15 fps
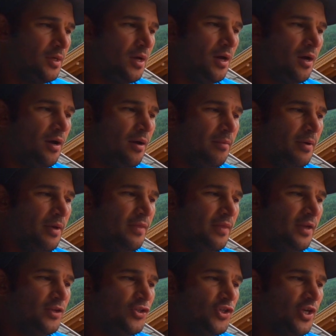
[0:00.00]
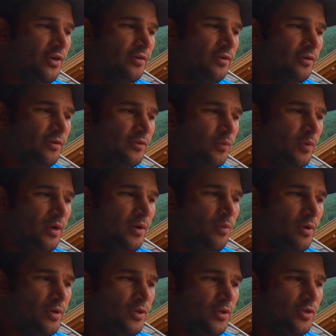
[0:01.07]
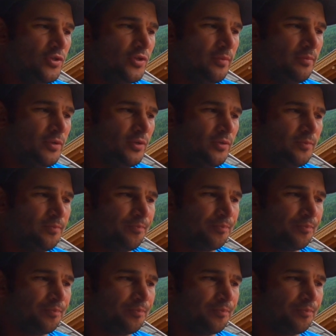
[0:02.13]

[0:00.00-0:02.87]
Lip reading: And then general is what I want you to jump to.